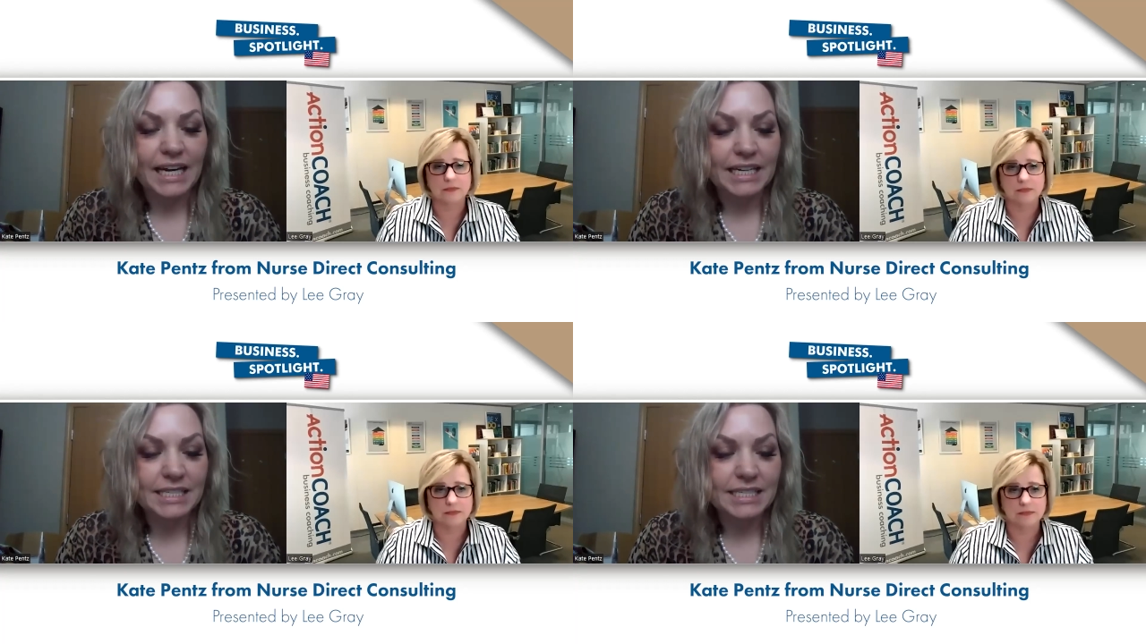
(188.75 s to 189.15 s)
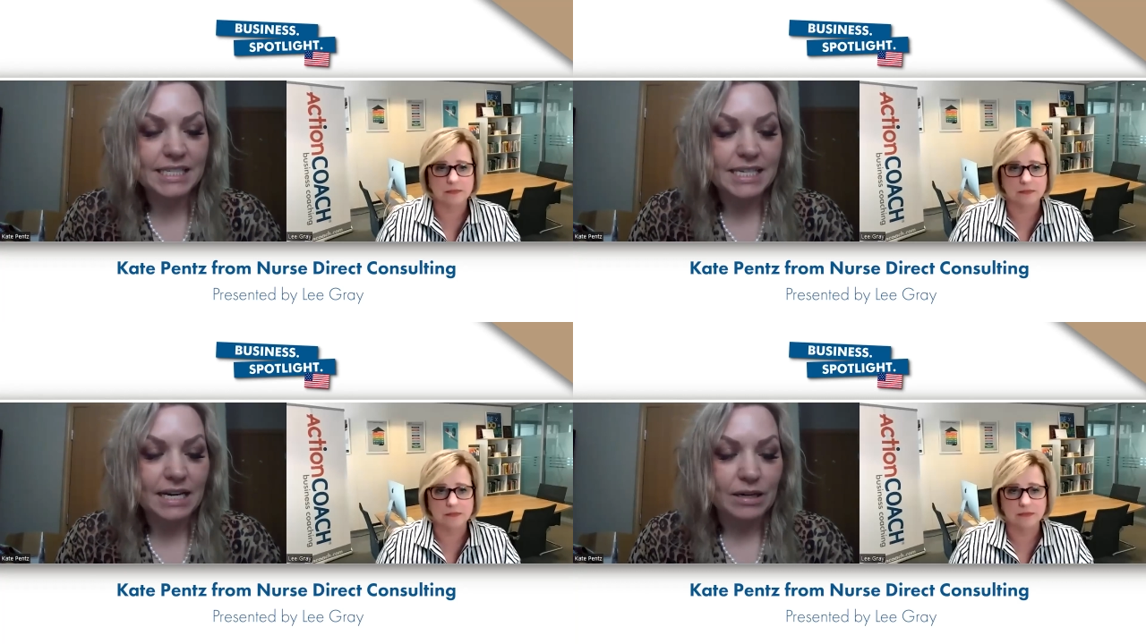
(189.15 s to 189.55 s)

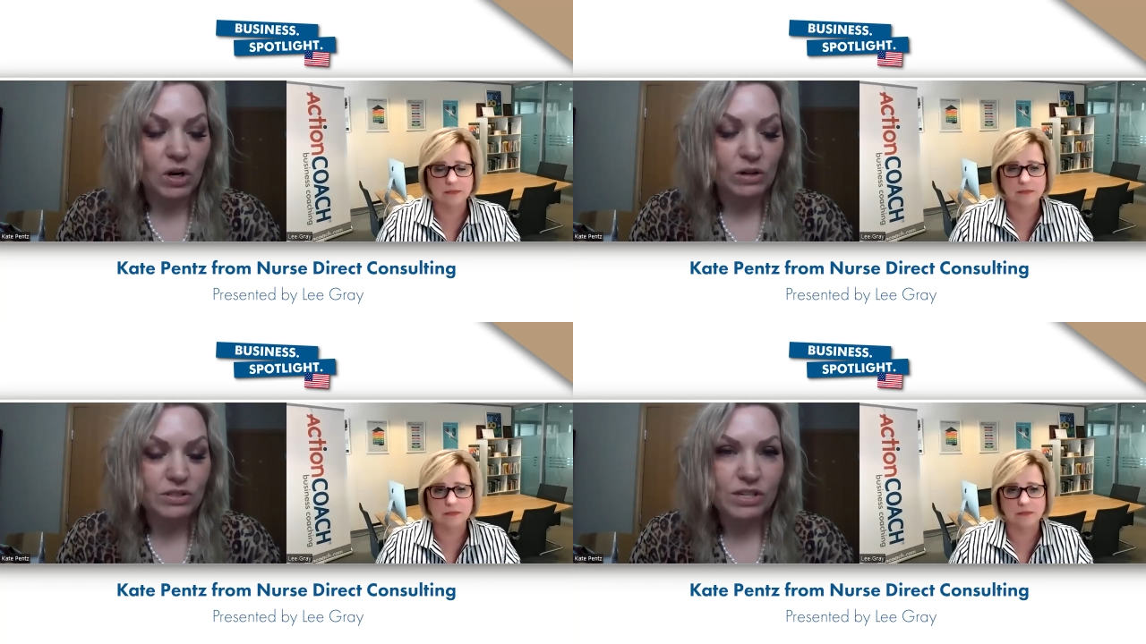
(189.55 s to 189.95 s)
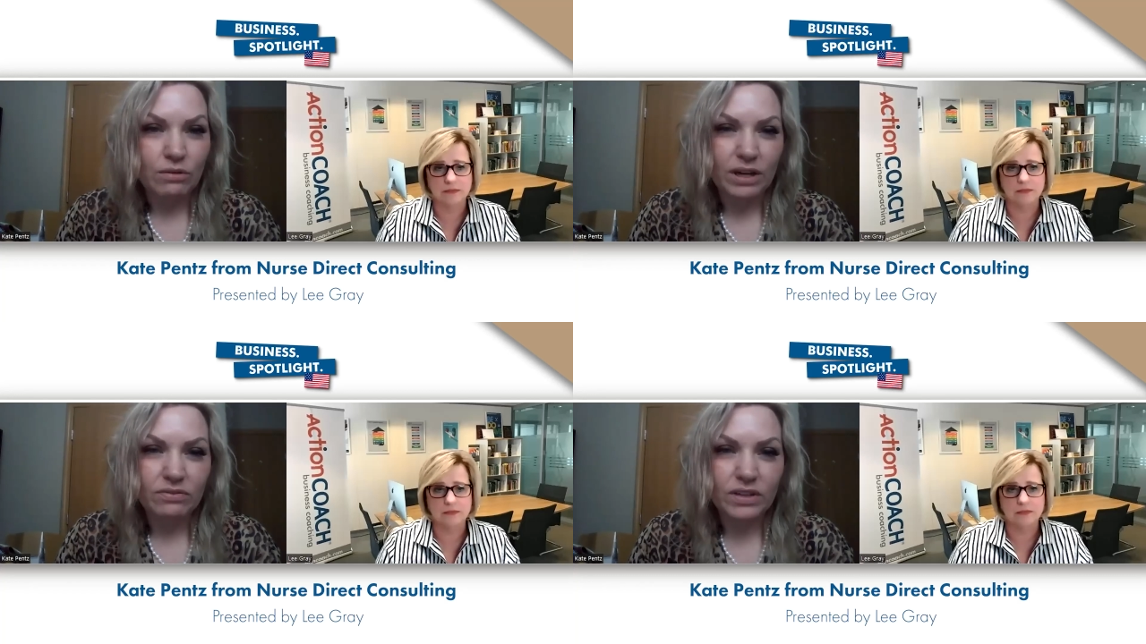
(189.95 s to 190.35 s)
Speaker 1: And um,
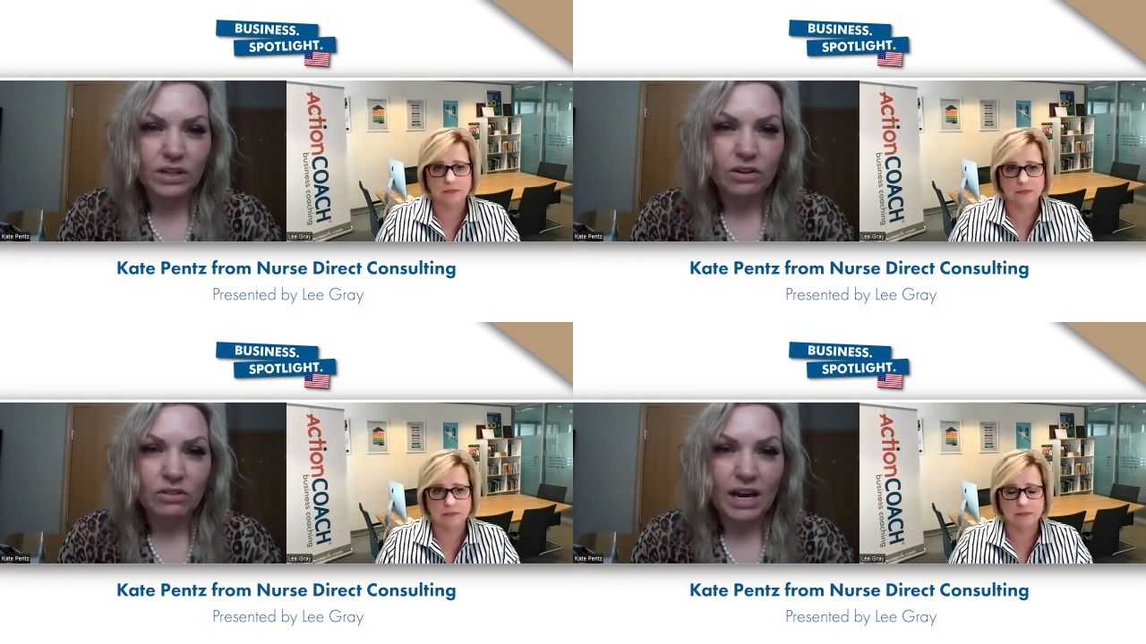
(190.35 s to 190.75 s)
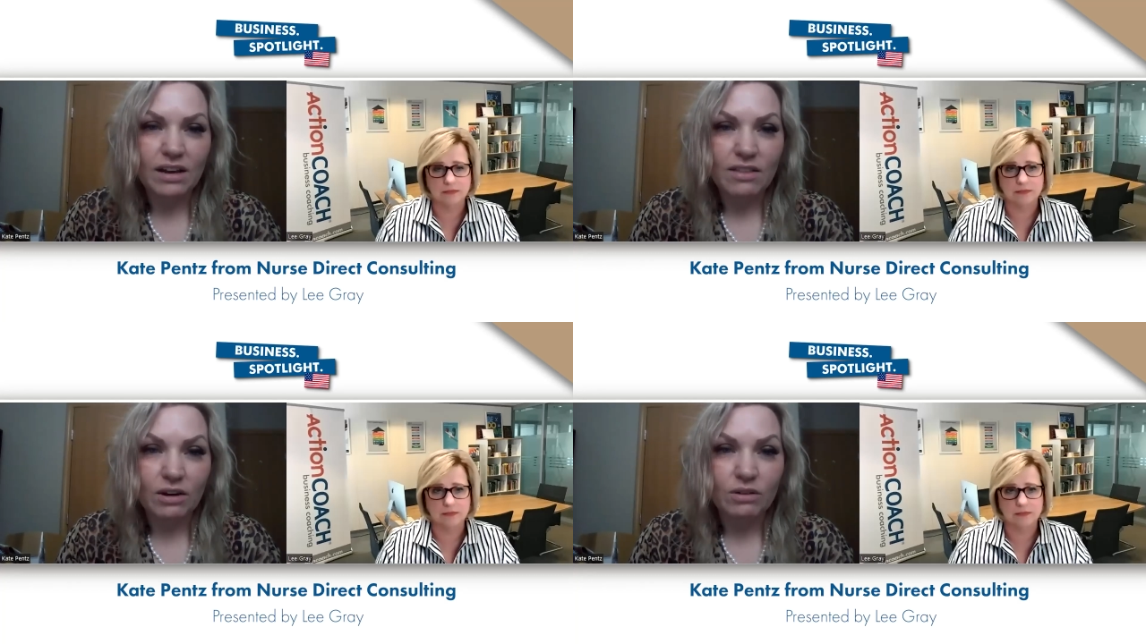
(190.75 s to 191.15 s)
also, I feel
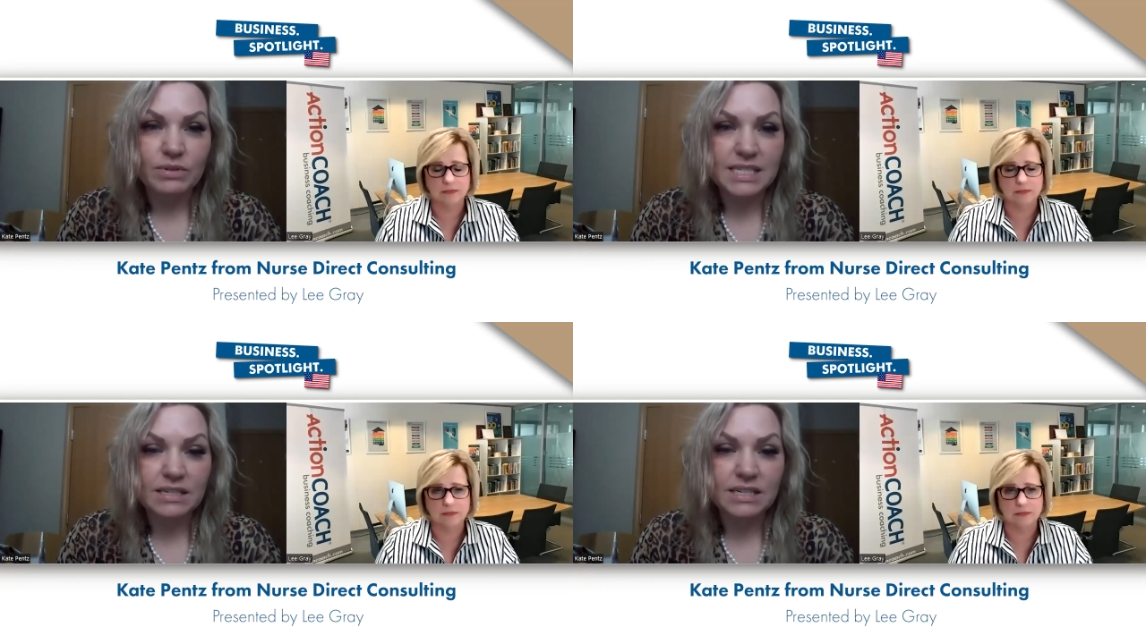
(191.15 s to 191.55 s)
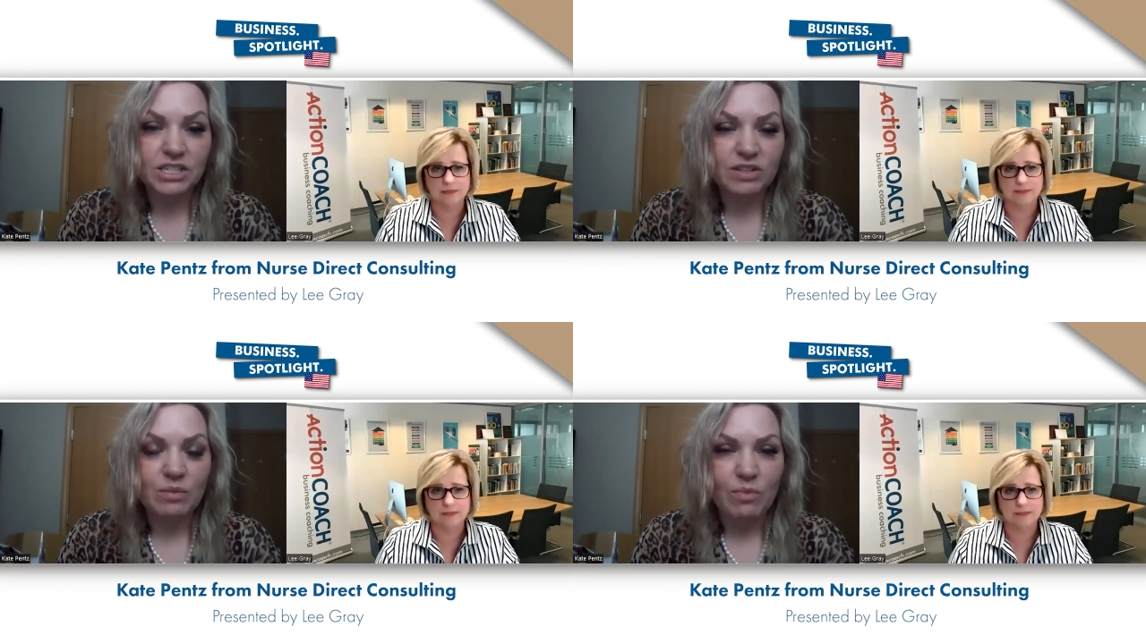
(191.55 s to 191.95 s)
like there was a
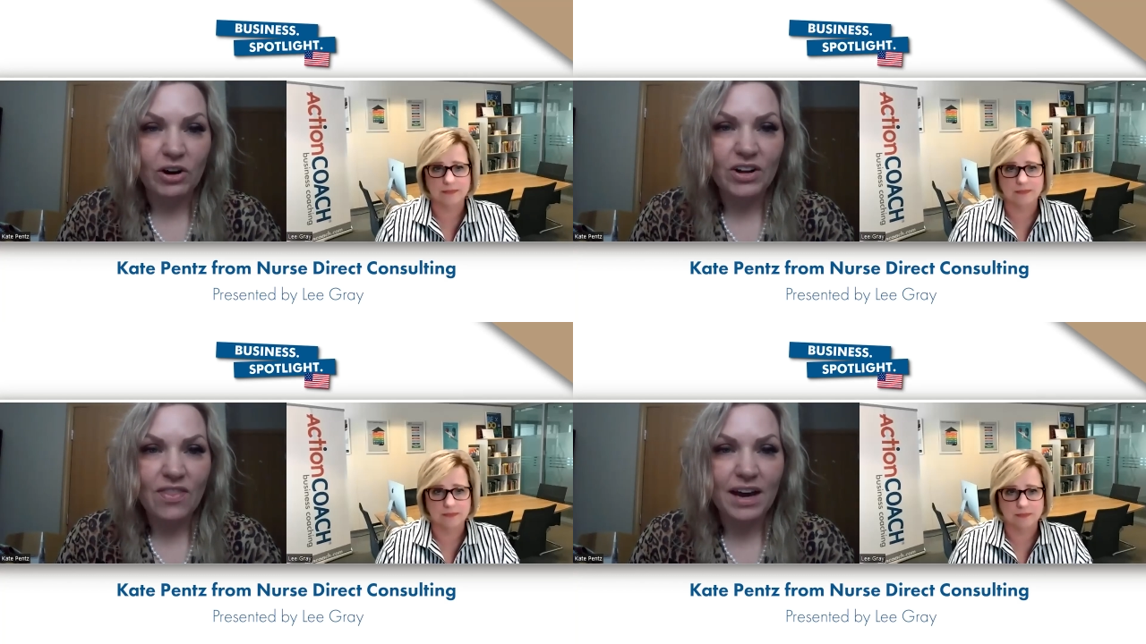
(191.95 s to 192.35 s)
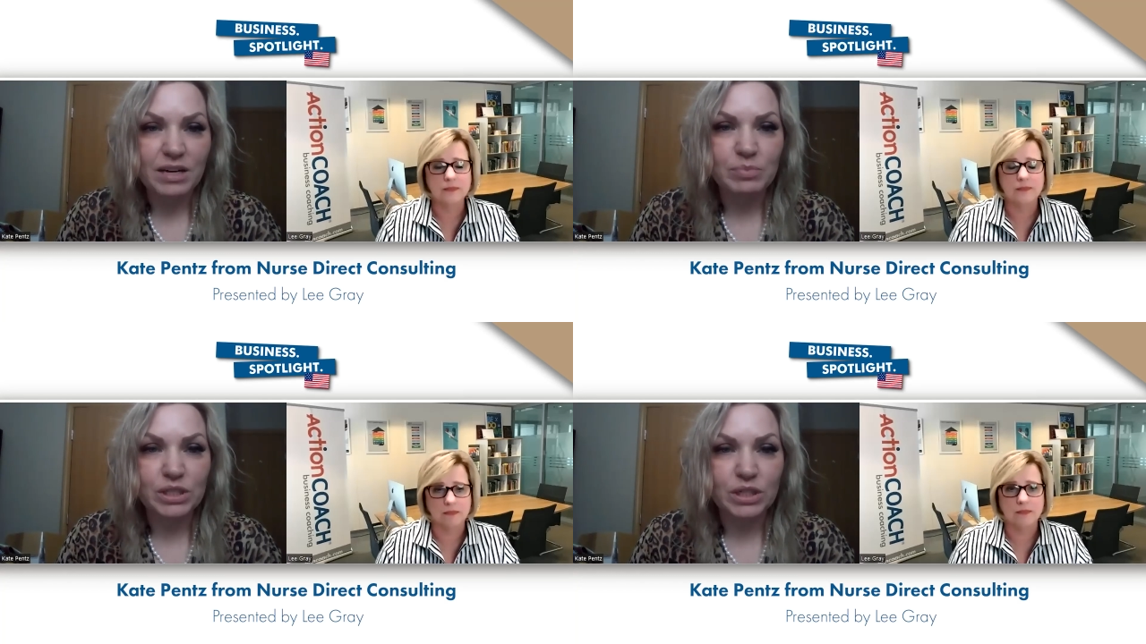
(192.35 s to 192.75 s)
niche in the market
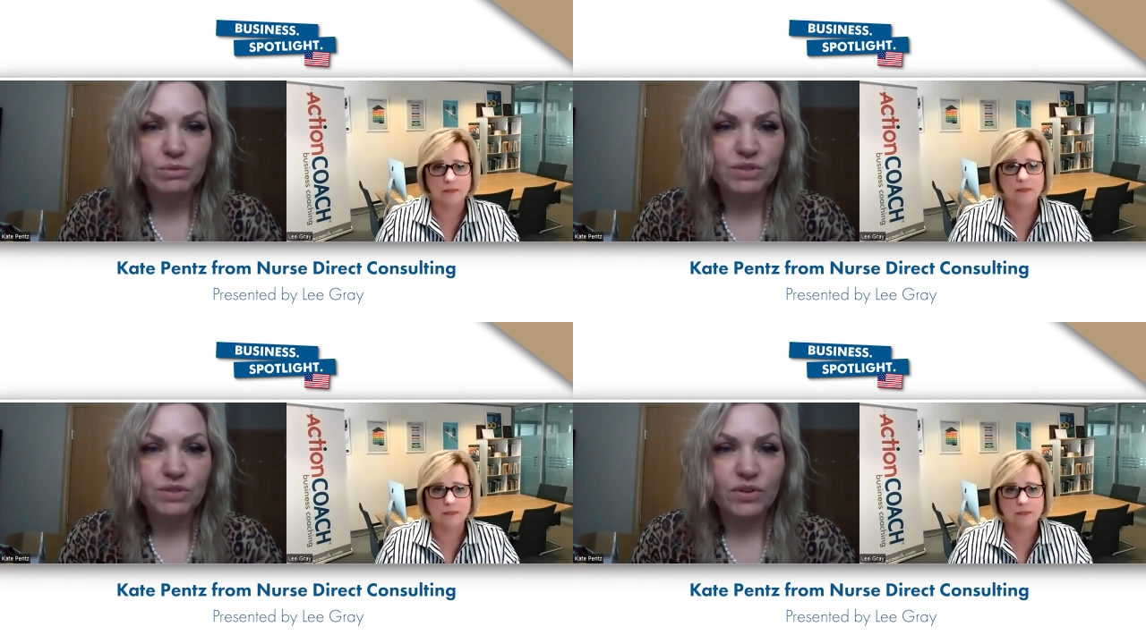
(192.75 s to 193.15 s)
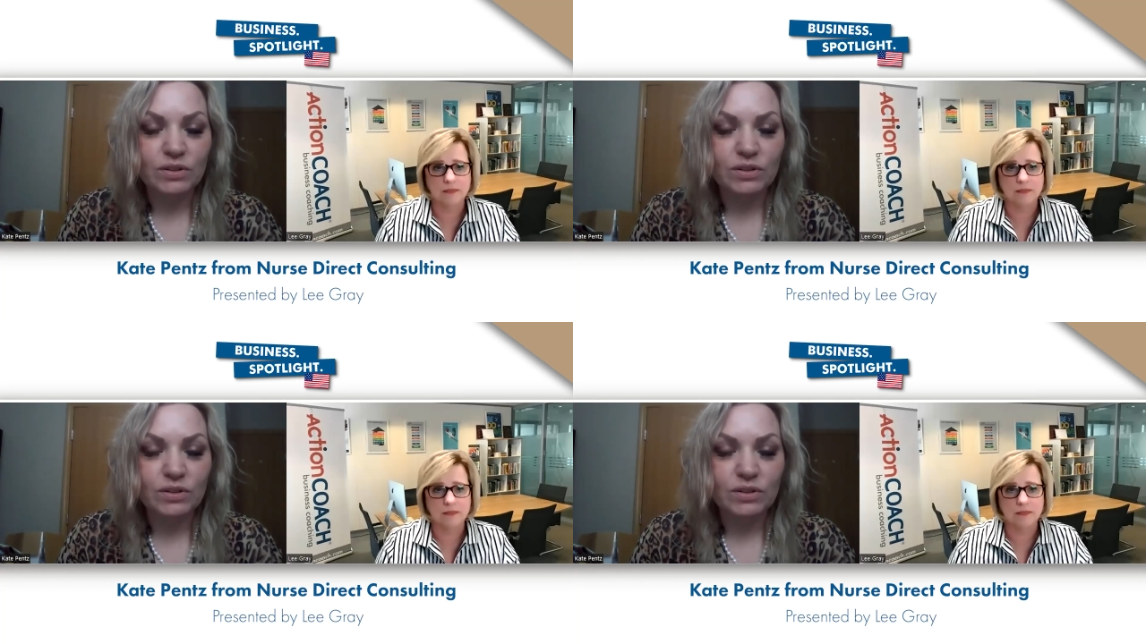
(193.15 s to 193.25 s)
that had bloomed